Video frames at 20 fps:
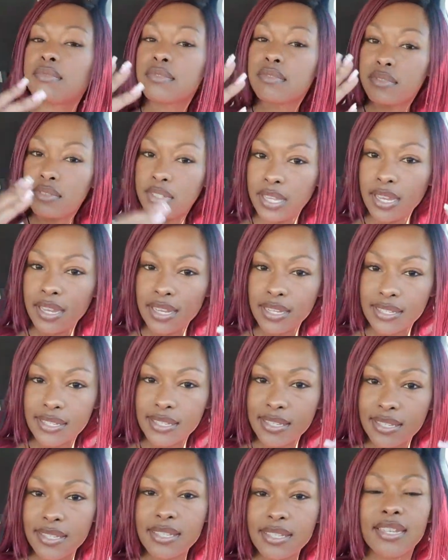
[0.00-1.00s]
the
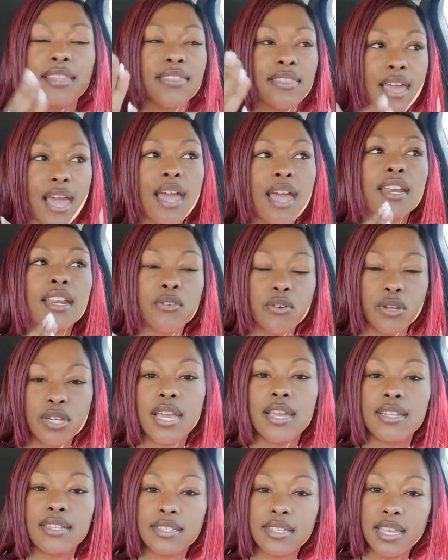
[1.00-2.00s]
inconsistency, that
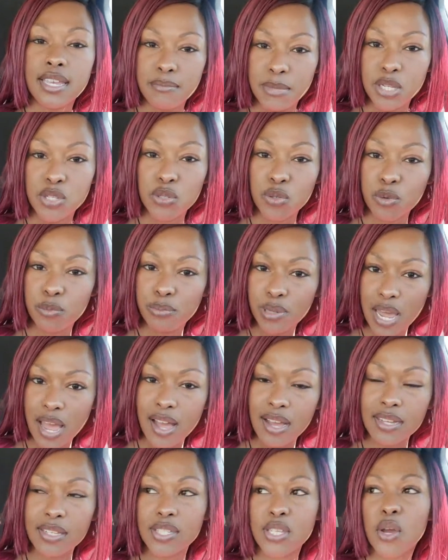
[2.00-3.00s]
creates a mental
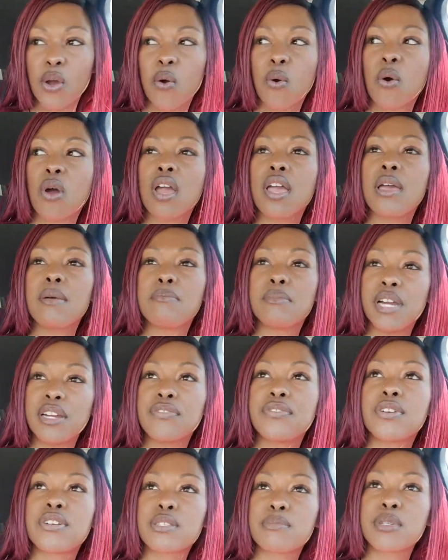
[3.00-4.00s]
block. So my
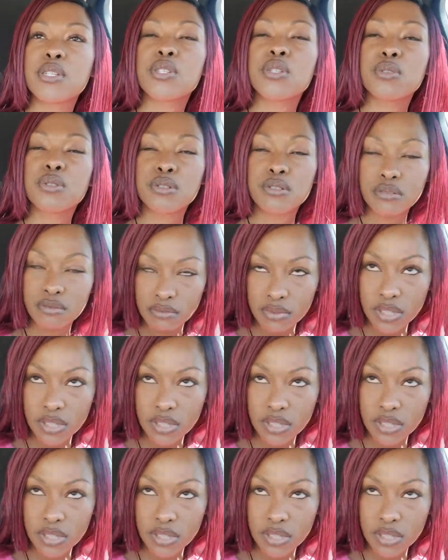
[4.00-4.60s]
first mental